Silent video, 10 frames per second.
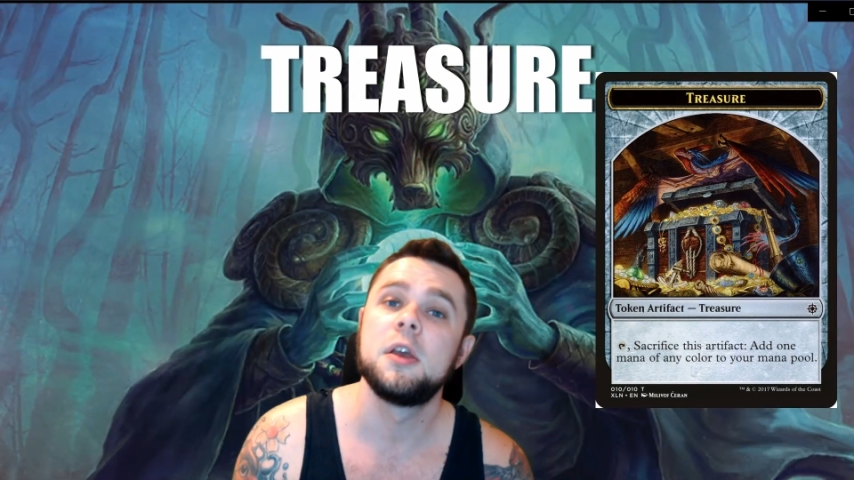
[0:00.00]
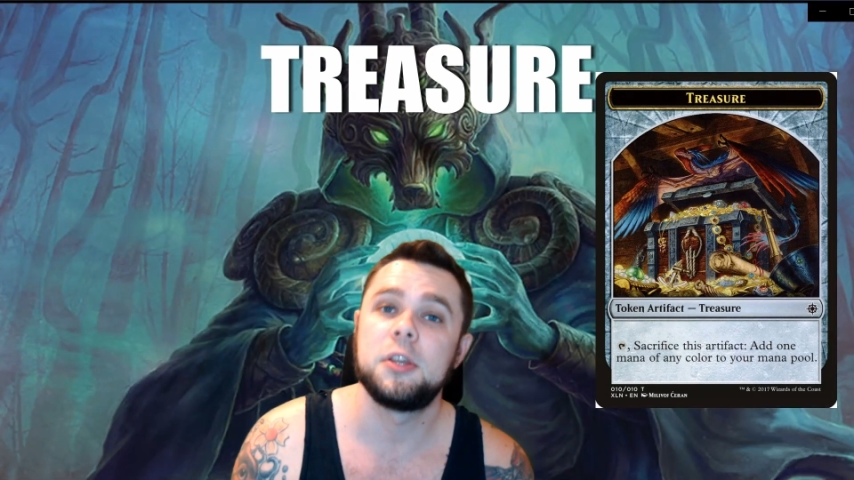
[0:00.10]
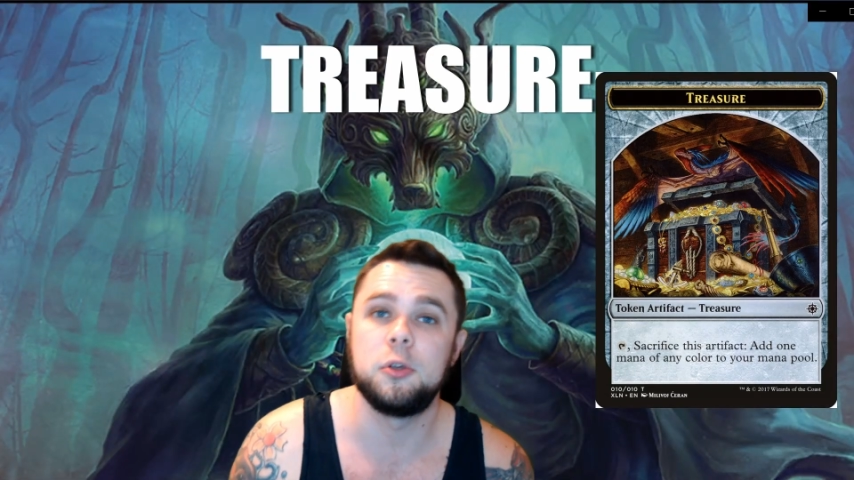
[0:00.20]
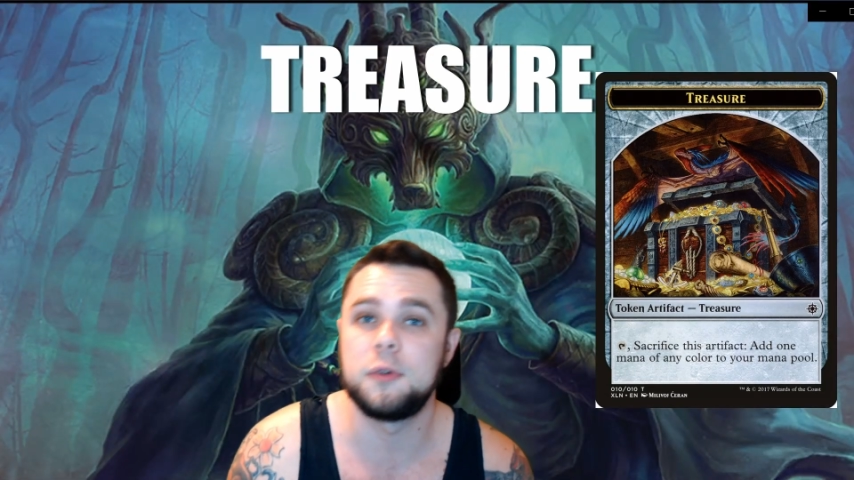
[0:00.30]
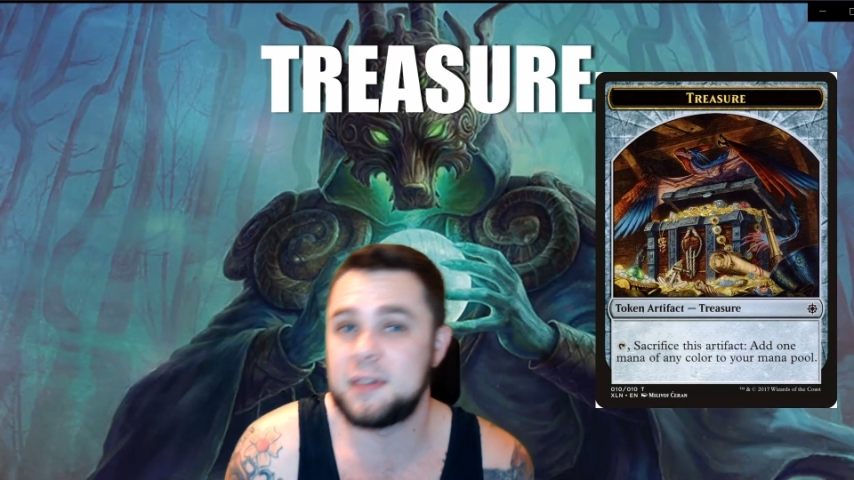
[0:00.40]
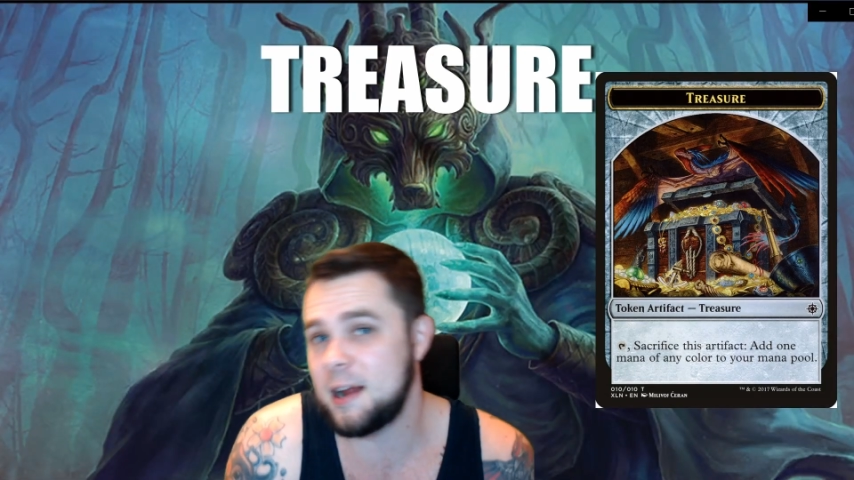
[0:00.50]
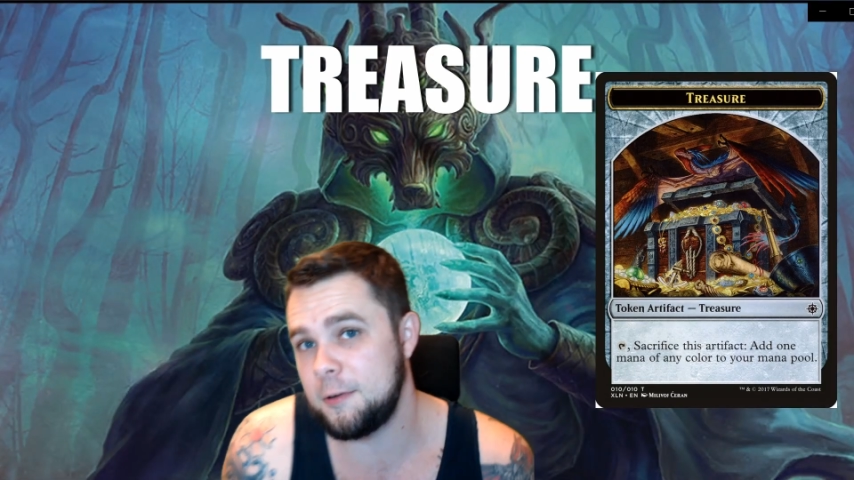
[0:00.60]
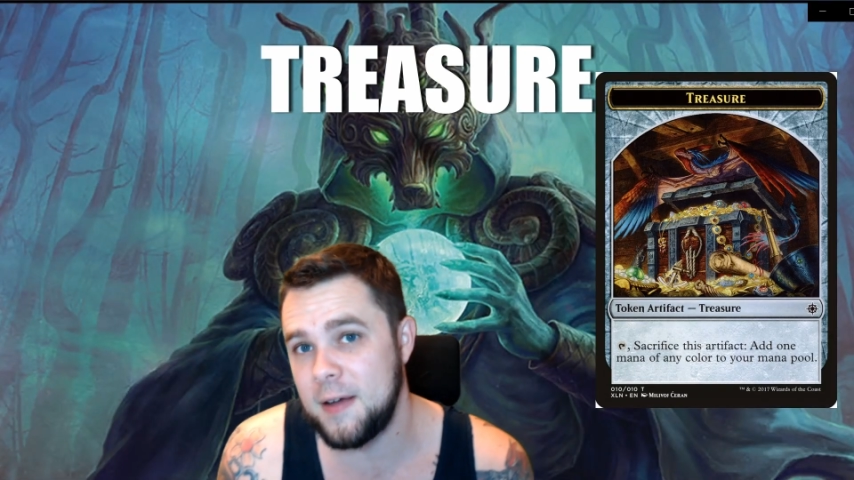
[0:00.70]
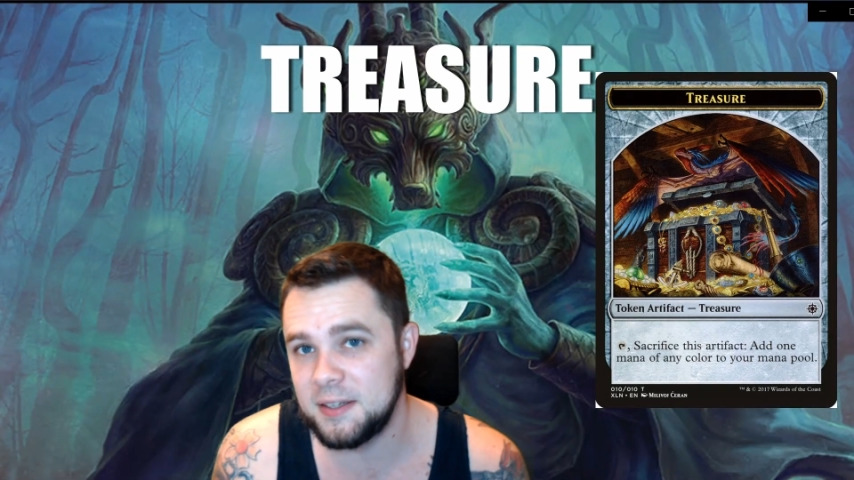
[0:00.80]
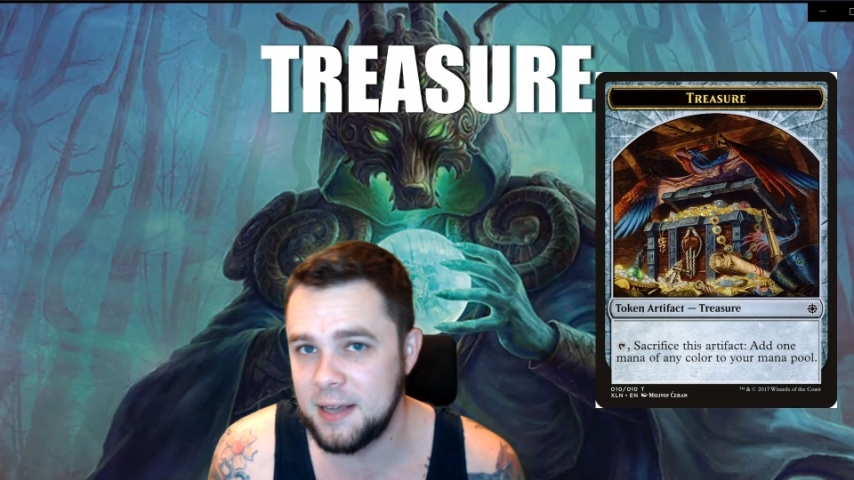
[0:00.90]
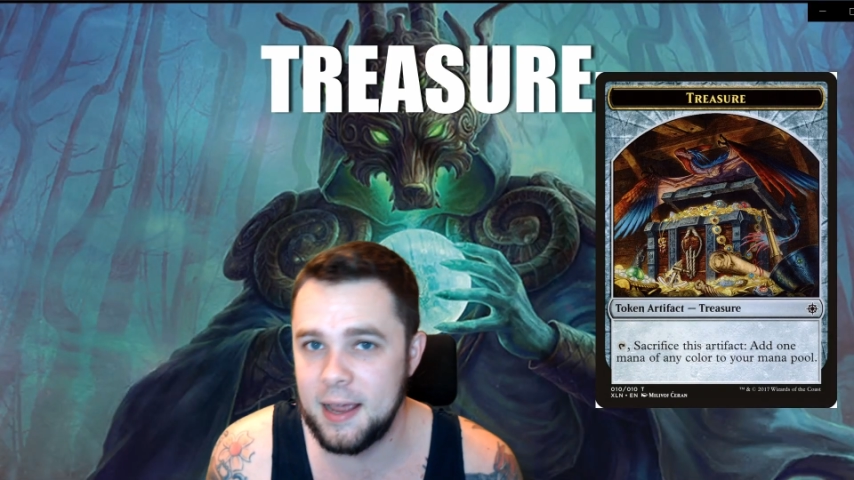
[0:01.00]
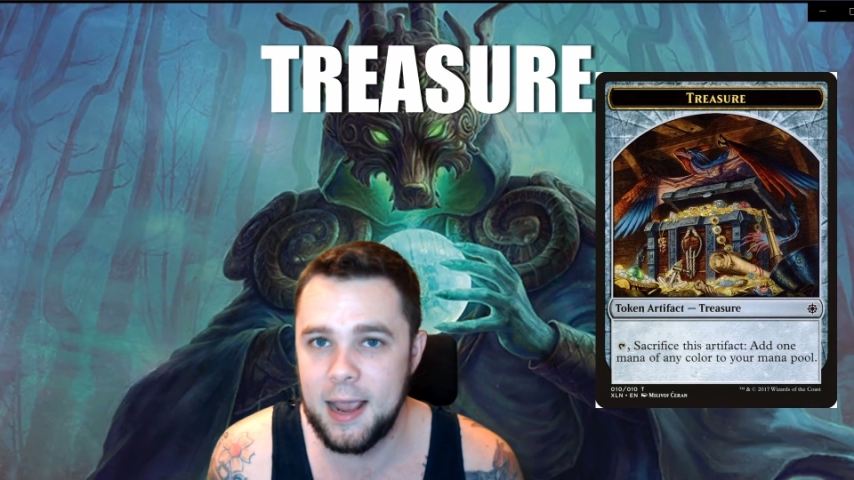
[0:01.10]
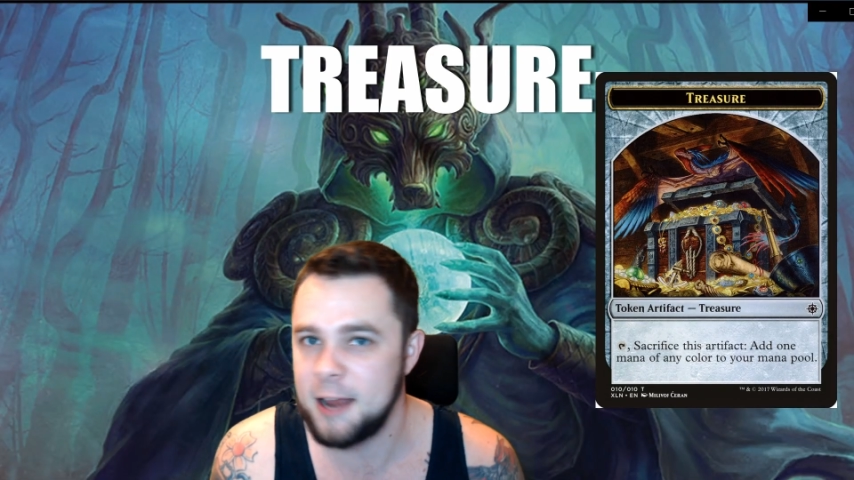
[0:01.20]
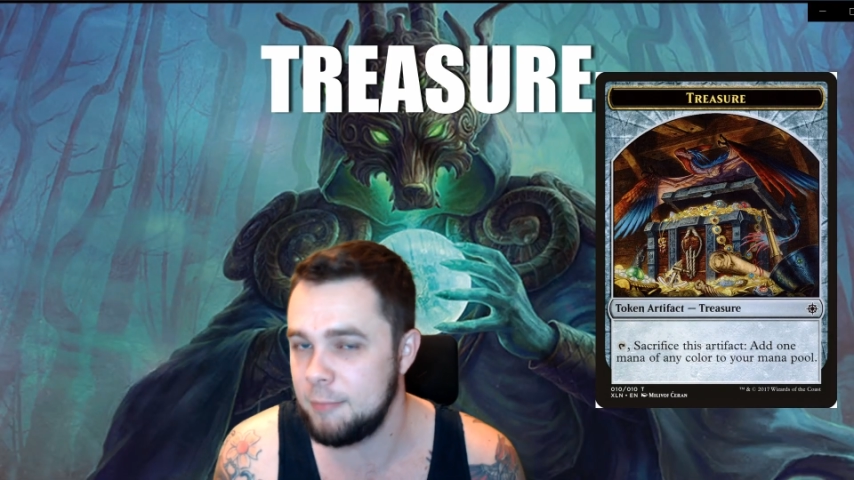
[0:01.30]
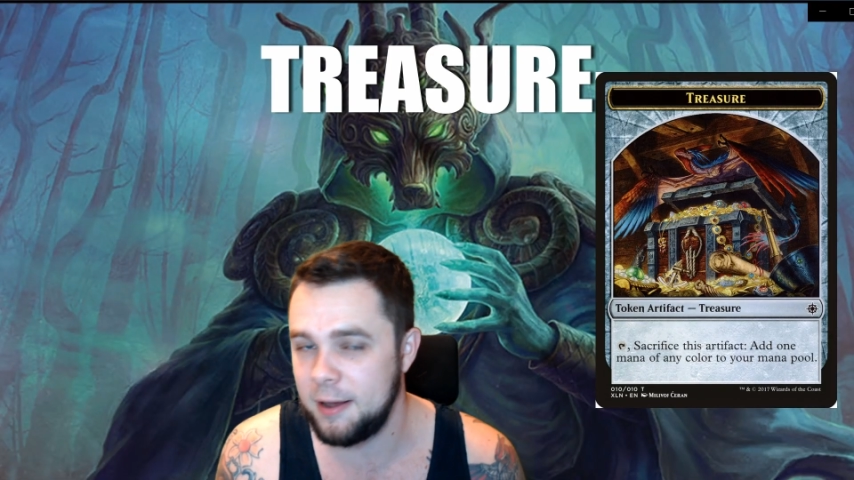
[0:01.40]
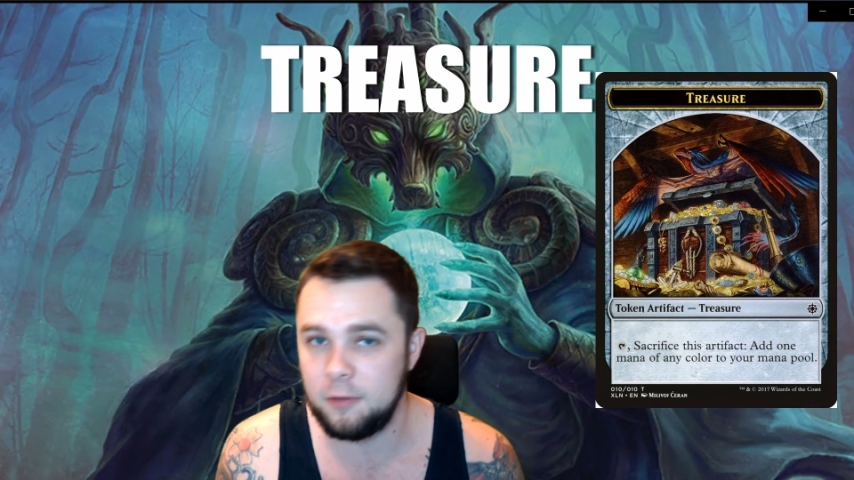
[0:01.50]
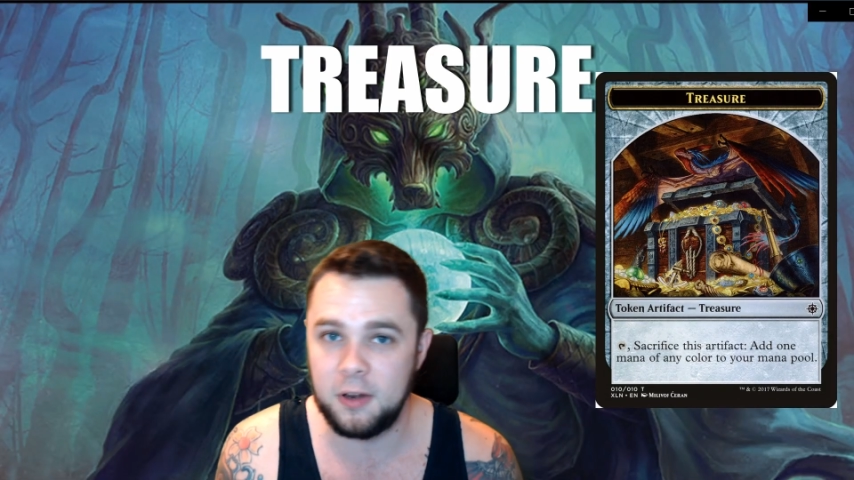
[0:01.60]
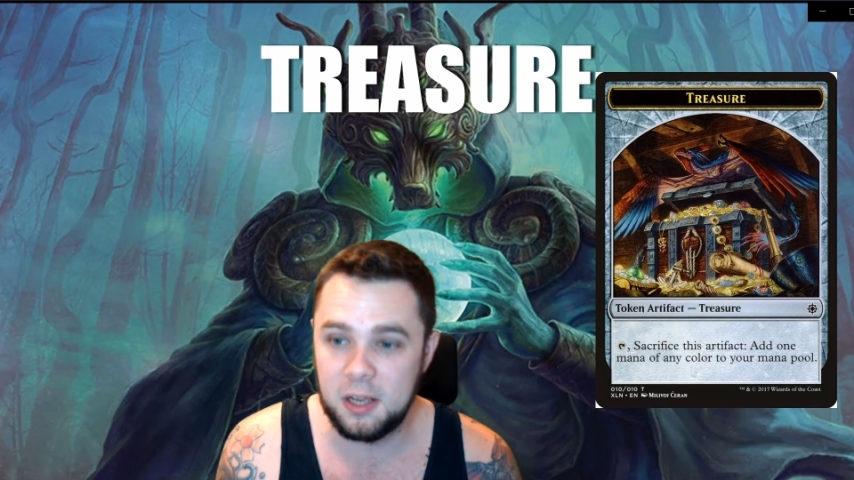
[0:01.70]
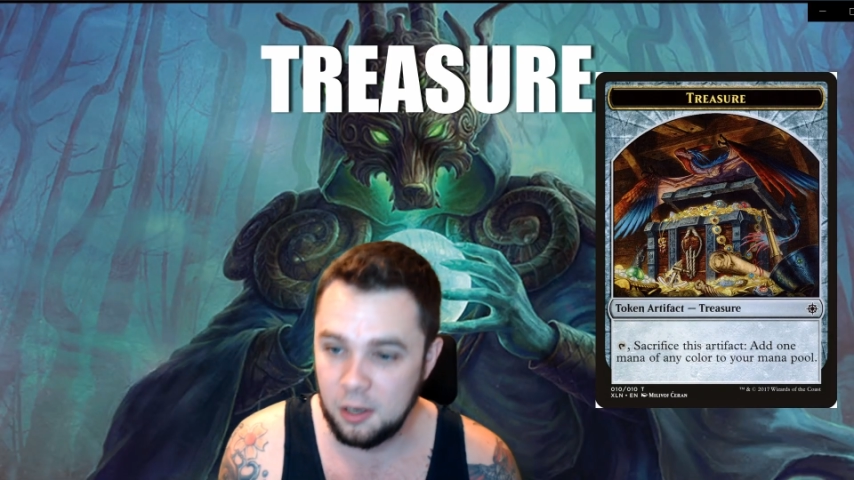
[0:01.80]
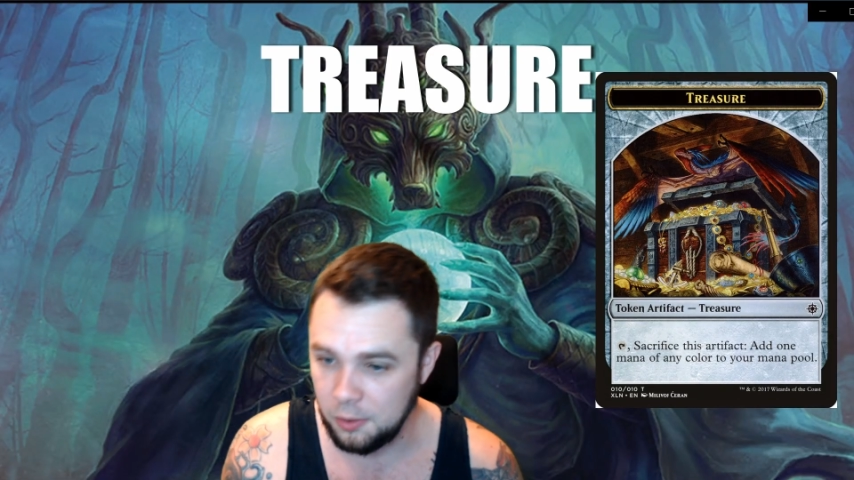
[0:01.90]
You sacrifice that, add mana of any
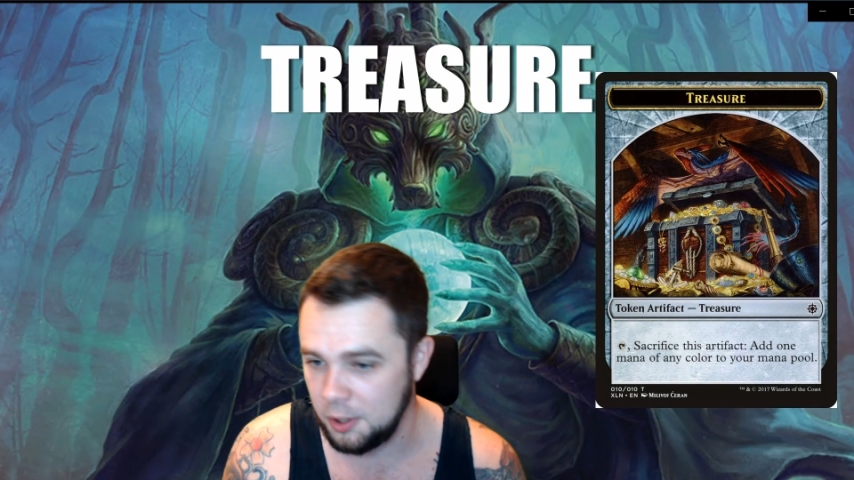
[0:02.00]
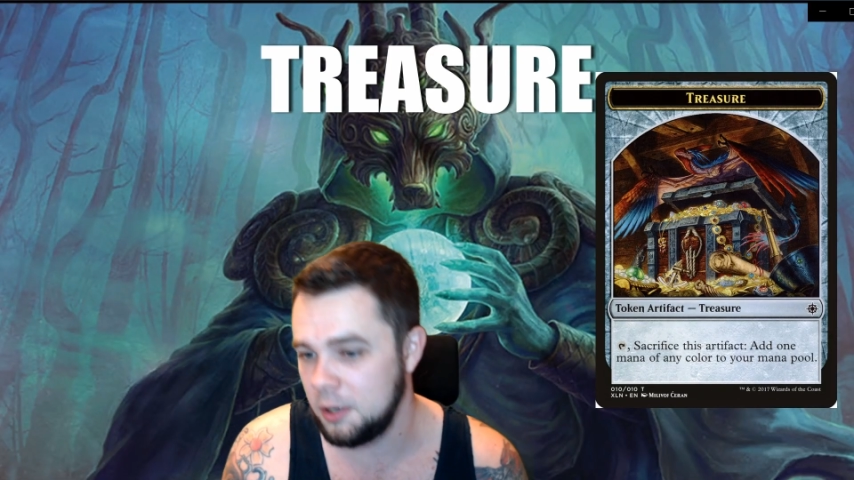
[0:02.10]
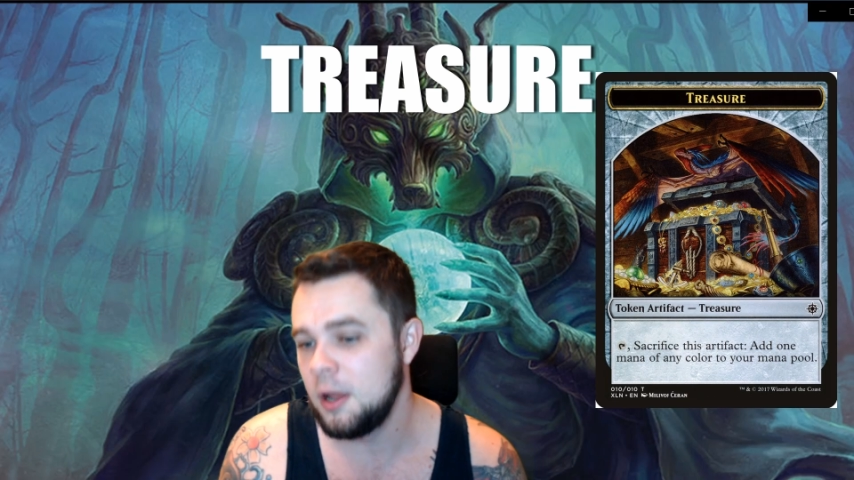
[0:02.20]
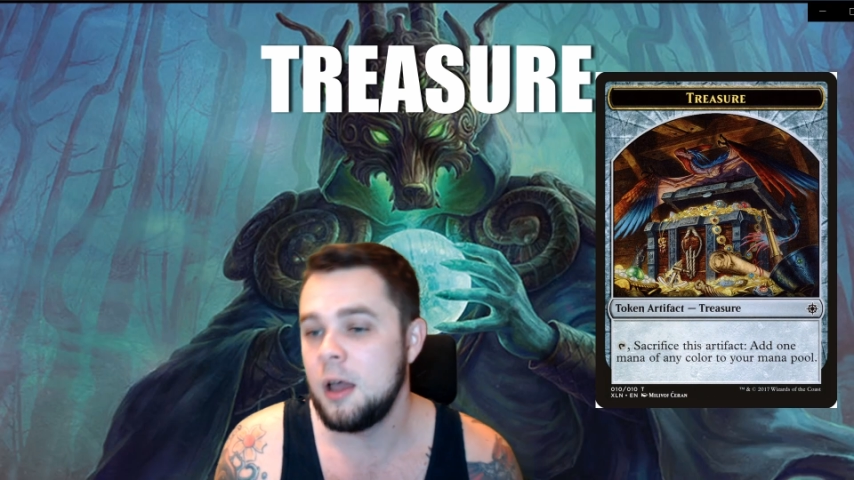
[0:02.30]
color.